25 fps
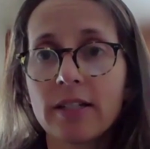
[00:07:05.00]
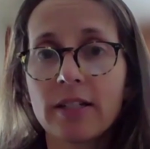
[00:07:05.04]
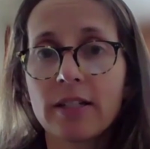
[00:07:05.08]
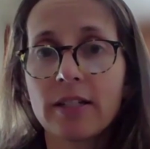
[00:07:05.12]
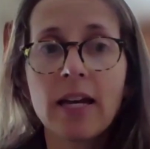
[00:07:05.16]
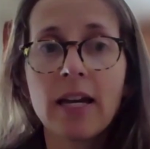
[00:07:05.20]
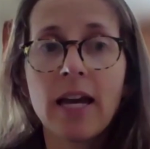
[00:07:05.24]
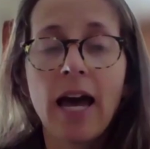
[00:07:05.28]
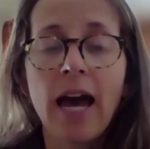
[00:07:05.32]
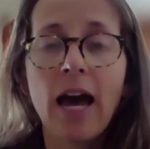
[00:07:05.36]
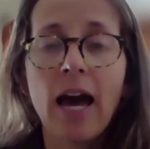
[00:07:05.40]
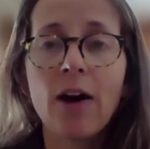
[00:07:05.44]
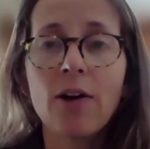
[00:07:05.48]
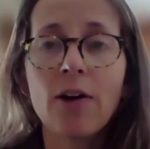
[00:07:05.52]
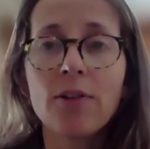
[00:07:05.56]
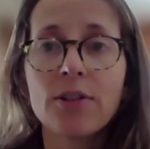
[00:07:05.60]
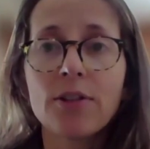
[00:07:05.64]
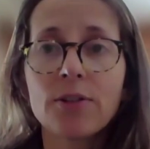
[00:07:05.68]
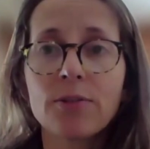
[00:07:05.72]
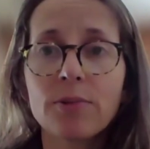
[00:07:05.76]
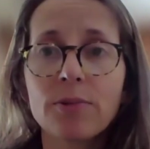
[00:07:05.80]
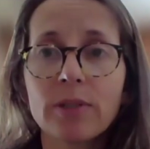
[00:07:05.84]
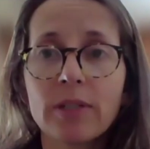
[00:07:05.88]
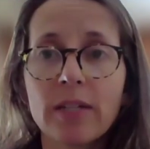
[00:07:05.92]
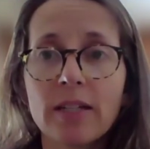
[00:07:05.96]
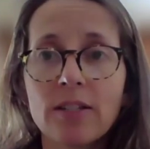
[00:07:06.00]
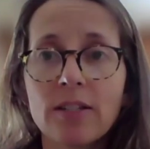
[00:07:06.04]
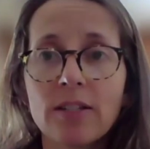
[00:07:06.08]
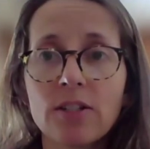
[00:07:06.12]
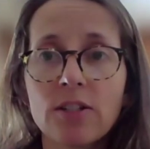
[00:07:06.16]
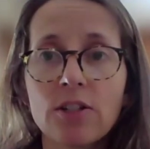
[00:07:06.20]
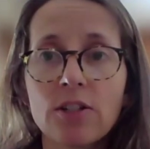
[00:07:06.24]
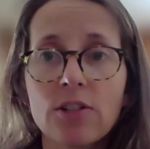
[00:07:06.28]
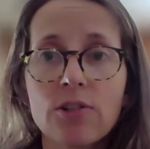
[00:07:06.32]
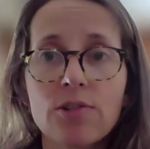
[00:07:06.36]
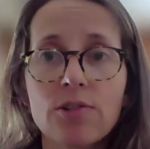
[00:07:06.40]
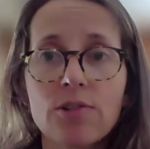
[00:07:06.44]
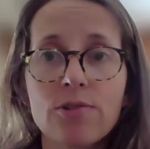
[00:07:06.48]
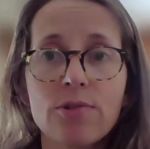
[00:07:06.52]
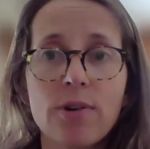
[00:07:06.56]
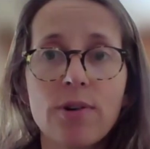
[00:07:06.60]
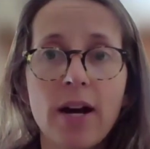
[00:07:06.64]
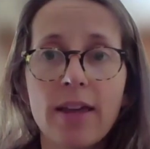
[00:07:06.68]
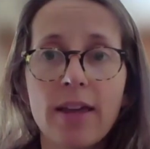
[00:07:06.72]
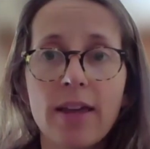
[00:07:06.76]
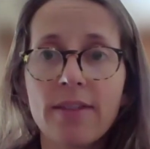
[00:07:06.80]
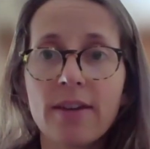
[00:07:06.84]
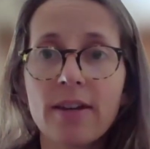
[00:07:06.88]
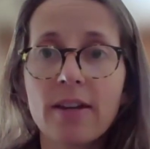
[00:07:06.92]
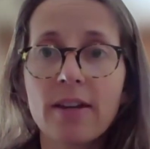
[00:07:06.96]
and how this relates to you,
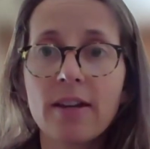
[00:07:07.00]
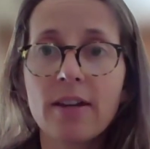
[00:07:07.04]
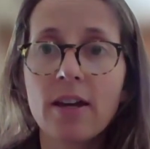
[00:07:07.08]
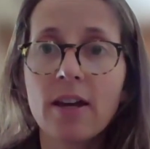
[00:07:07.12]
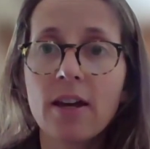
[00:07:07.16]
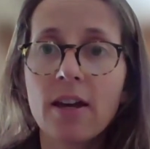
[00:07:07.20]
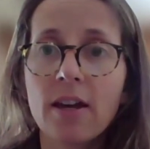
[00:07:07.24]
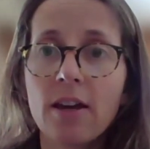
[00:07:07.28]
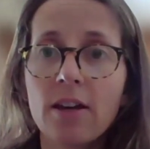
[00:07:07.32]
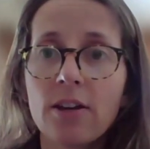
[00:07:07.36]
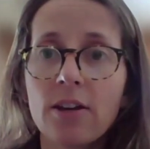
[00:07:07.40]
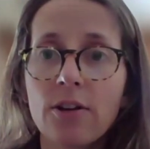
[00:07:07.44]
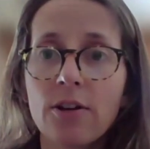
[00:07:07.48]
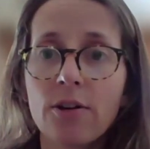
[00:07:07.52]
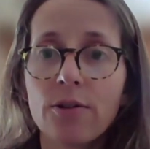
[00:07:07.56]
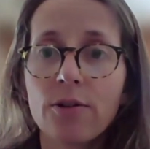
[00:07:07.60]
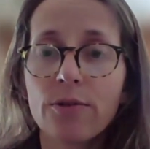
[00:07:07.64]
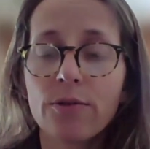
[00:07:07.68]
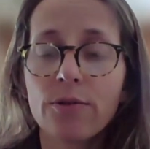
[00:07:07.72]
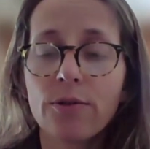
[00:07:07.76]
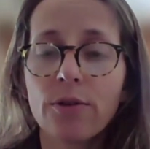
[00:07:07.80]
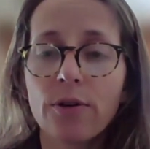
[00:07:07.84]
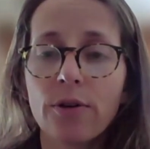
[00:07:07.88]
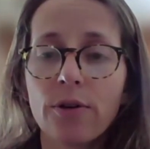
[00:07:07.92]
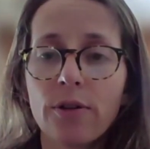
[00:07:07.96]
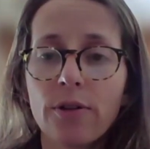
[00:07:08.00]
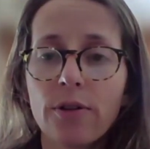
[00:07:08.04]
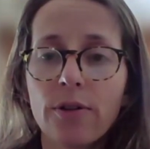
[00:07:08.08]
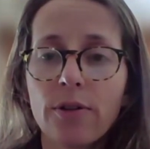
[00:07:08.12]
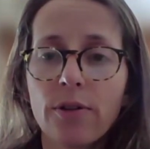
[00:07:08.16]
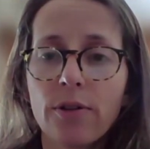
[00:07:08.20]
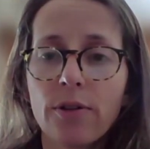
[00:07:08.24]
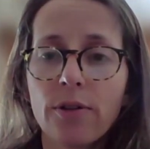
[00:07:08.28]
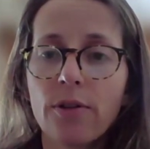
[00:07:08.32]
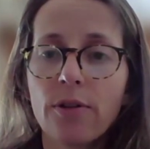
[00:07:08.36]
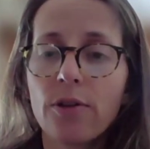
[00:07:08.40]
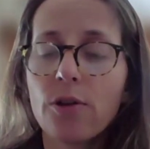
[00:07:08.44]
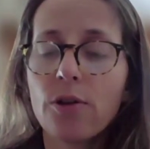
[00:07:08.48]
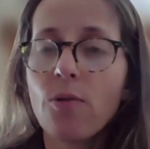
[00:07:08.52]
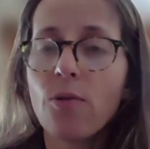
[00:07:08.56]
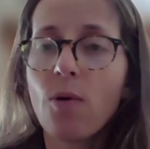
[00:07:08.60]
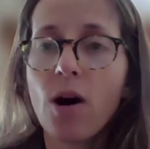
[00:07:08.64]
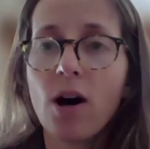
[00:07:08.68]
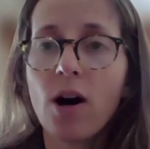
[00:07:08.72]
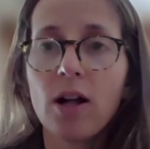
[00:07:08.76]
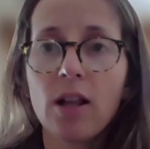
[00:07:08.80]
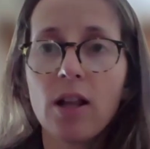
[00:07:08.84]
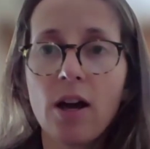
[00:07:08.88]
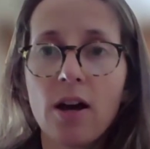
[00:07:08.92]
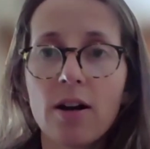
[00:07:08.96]
I think, you
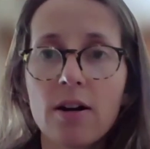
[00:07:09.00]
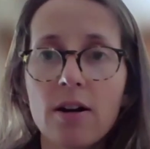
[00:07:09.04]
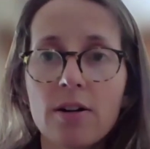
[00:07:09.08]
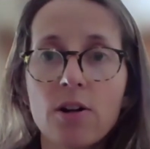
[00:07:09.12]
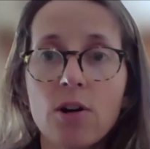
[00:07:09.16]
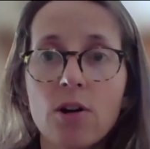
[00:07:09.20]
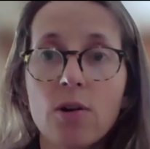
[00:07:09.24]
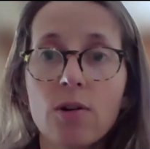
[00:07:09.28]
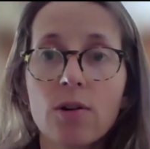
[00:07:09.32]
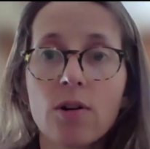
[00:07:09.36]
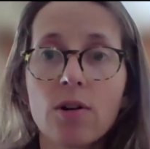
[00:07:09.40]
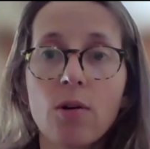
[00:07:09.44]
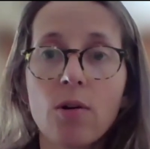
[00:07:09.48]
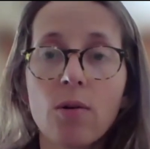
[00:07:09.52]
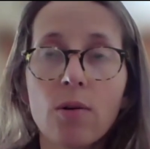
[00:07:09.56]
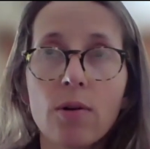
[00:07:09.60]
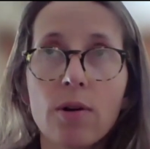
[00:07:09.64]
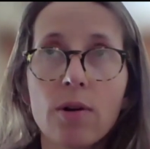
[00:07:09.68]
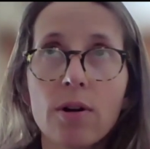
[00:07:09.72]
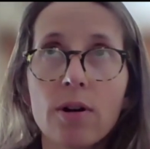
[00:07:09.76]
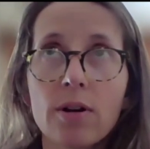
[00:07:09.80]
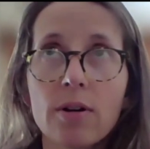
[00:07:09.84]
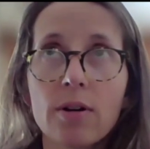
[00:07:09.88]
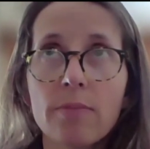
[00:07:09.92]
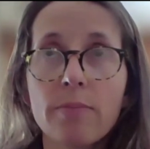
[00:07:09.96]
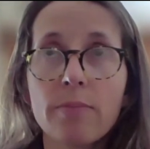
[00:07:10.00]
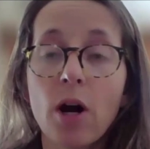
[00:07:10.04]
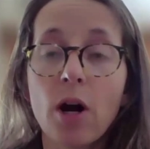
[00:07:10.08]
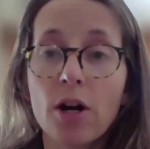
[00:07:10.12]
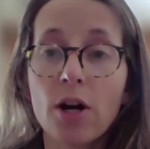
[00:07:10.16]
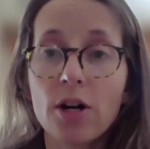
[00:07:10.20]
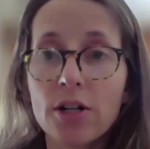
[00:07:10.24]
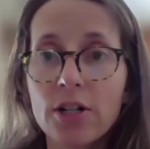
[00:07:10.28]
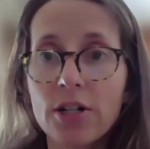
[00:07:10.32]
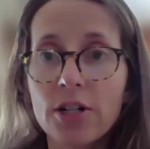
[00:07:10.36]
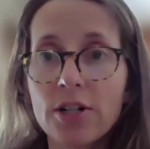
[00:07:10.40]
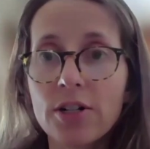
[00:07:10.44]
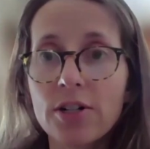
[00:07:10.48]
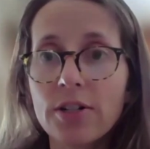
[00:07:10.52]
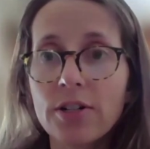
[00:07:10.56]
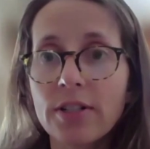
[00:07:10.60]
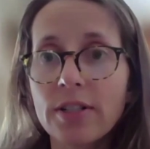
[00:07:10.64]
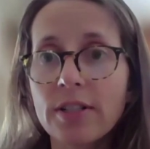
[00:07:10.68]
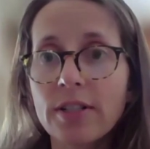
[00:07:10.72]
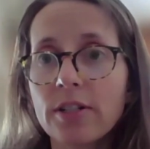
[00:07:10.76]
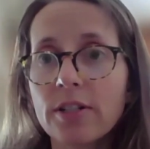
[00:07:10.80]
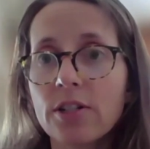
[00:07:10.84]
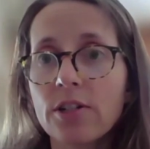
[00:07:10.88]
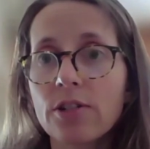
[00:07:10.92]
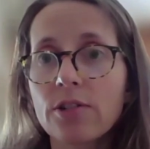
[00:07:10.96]
all are core partners
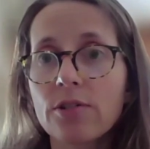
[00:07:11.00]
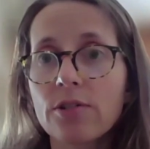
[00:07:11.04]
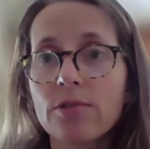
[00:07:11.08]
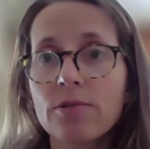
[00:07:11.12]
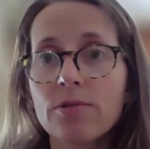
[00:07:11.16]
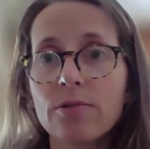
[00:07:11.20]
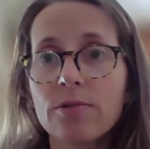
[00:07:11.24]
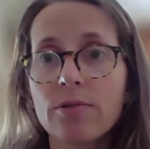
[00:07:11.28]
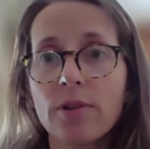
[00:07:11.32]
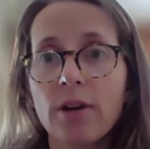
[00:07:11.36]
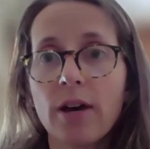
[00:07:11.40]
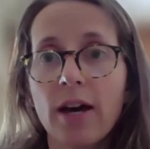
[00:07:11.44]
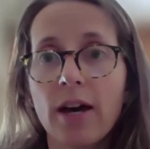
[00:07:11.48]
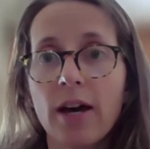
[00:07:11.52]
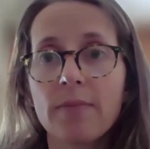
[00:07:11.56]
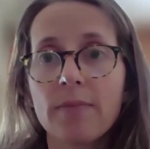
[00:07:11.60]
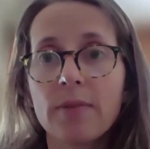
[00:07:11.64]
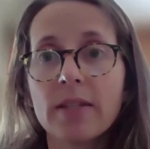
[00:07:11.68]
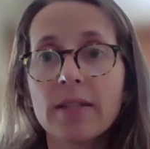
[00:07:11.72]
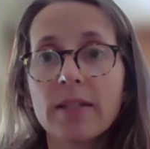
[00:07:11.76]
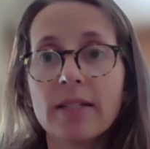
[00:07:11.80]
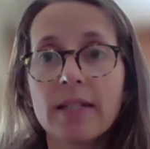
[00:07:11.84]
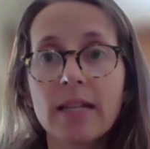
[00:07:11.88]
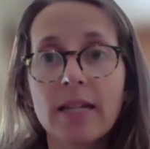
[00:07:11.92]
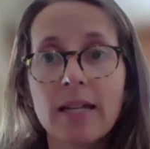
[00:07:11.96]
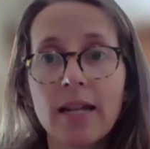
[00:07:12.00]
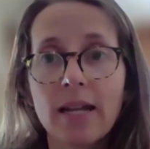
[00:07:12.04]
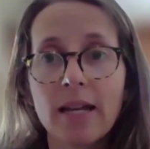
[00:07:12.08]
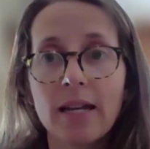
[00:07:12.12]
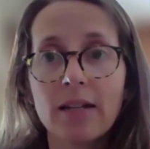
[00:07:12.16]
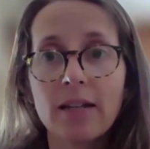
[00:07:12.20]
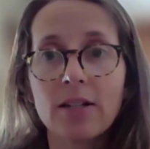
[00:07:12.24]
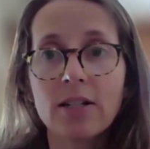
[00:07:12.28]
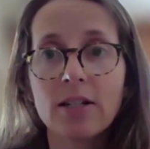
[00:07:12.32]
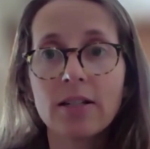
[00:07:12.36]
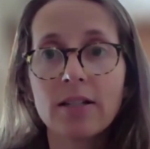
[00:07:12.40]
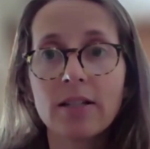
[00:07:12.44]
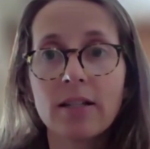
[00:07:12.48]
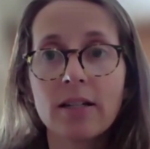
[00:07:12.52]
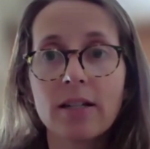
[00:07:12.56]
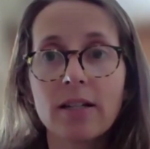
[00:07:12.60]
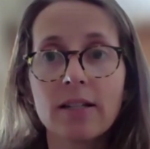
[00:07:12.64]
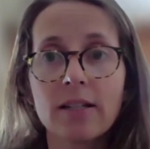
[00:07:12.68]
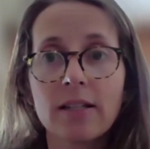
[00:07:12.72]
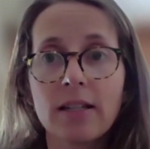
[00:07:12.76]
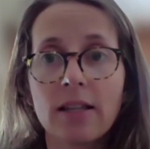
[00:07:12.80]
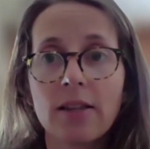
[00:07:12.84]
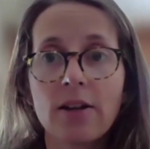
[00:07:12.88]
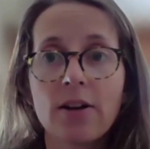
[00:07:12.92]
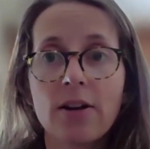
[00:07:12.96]
to the state
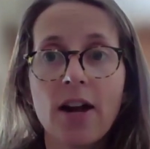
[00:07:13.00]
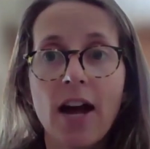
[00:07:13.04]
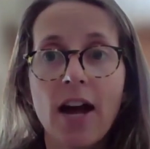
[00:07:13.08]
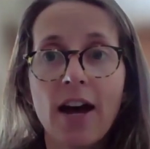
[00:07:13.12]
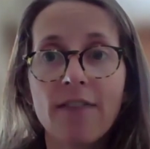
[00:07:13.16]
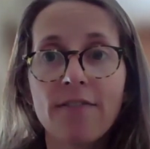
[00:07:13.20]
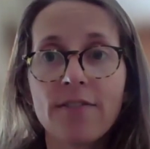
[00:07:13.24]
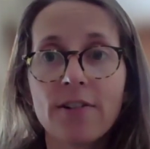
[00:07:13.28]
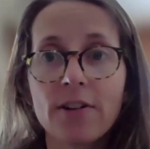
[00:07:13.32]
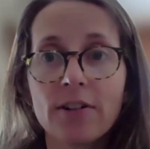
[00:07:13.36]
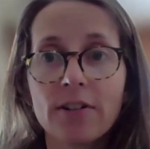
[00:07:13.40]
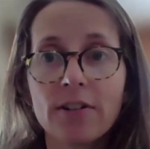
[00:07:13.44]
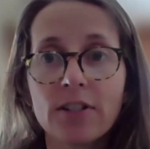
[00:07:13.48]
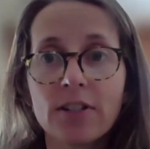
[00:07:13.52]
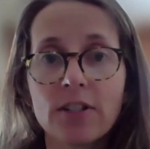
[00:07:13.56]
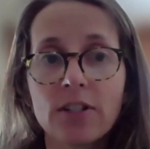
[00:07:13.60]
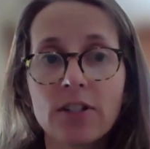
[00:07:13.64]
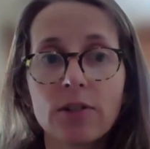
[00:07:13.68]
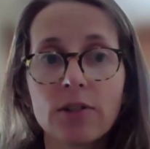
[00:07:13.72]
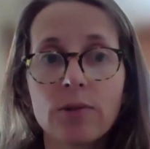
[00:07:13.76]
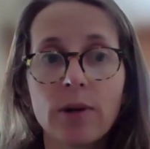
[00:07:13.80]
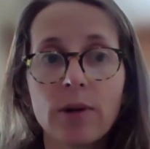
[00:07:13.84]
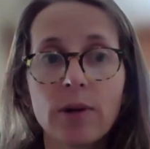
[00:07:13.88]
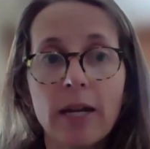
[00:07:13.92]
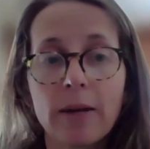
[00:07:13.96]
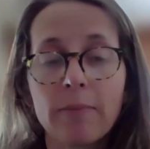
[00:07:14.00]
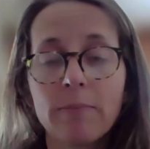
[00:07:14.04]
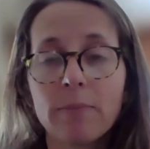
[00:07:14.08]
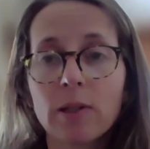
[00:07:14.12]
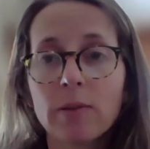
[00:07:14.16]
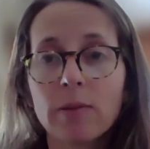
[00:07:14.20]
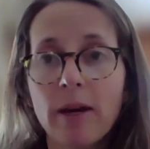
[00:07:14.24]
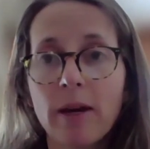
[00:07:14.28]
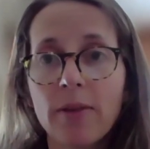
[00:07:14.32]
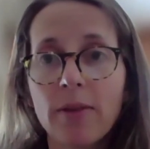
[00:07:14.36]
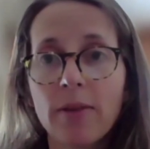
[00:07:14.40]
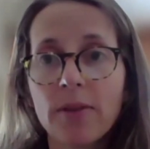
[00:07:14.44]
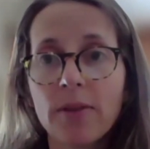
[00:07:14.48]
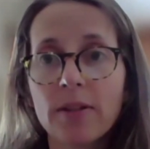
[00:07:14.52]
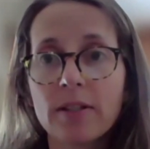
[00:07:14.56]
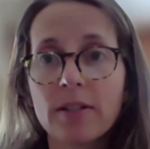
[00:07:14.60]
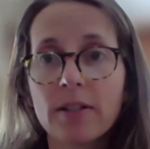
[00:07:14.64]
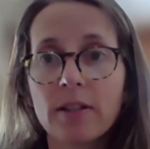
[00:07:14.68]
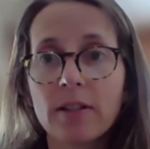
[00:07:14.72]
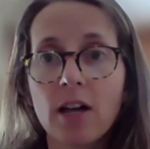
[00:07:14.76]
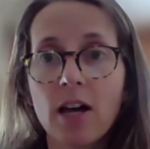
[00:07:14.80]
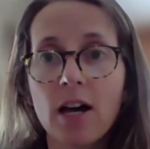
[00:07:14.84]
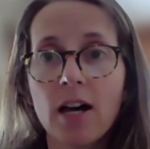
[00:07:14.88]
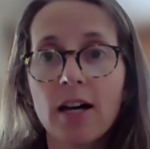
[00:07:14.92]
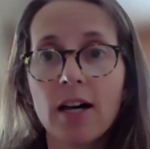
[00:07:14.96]
agencies and their efforts to implement this
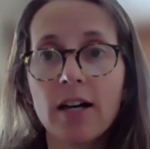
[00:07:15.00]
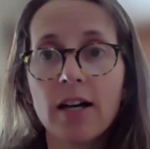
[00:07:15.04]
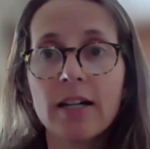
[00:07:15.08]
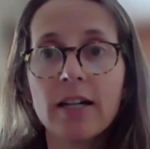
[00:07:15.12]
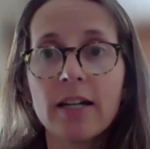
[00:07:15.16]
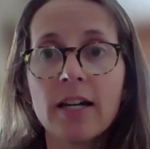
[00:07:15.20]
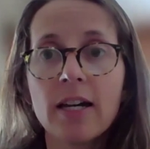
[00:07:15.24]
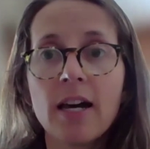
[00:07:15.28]
law.